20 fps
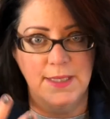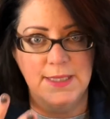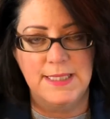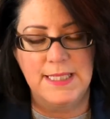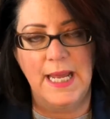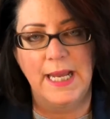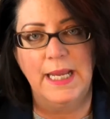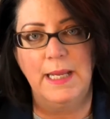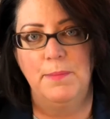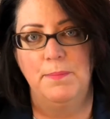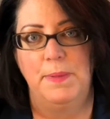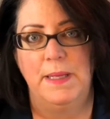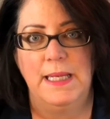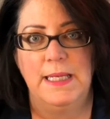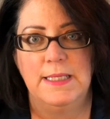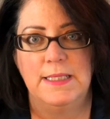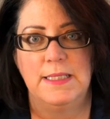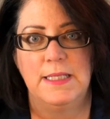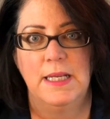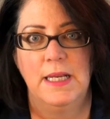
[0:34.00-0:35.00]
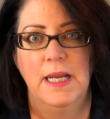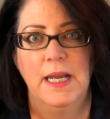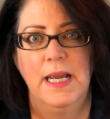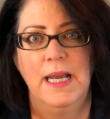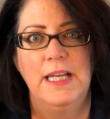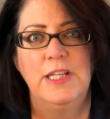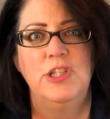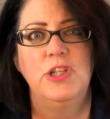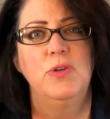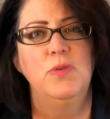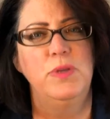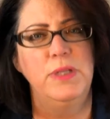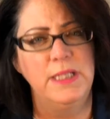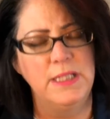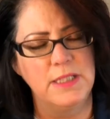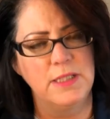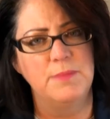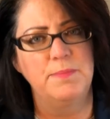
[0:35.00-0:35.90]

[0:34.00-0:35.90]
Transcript: The second piece is you need